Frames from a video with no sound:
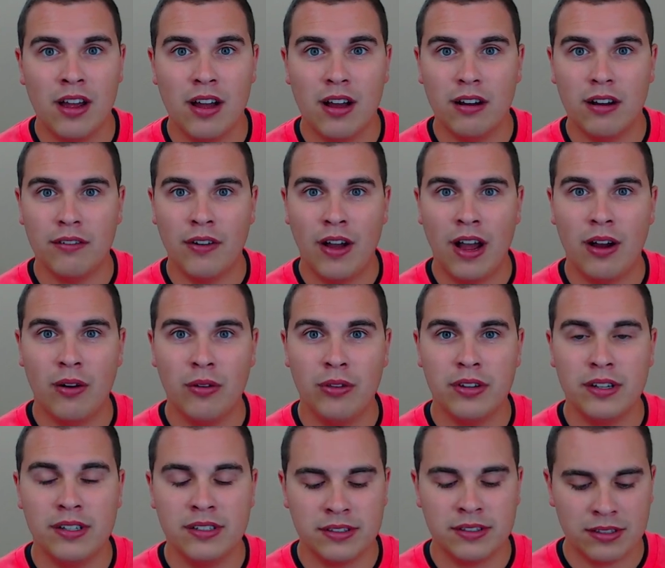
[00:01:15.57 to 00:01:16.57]
of how
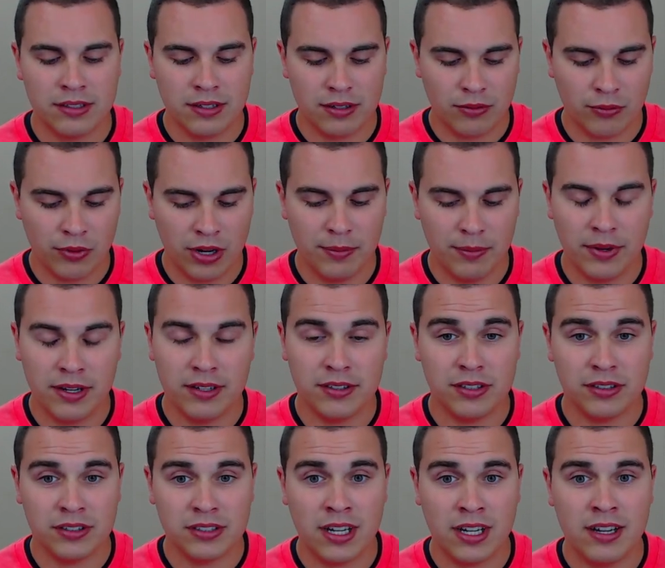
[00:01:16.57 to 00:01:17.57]
these Ray-Bans
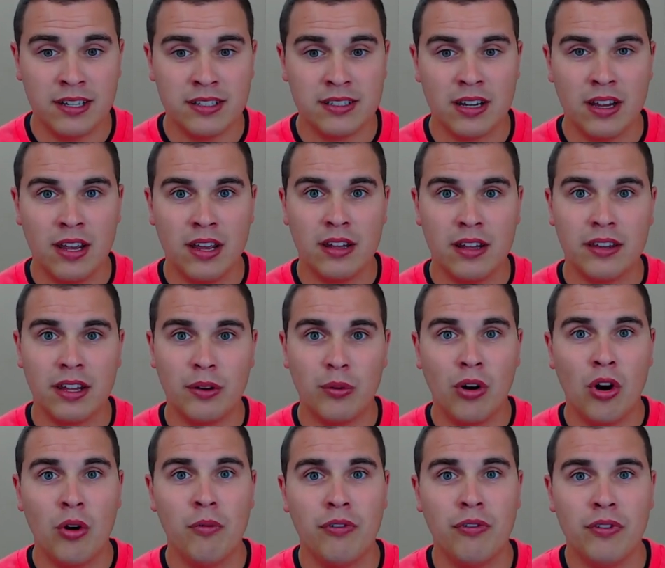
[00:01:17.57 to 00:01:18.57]
are sized that will
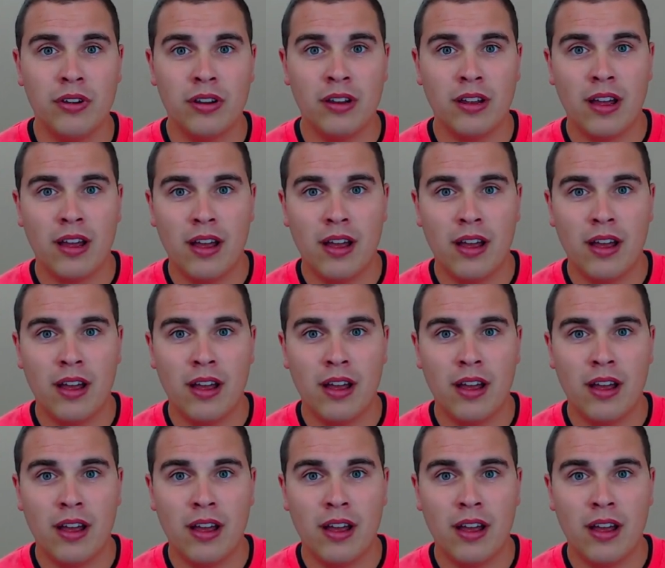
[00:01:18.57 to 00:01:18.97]
hopefully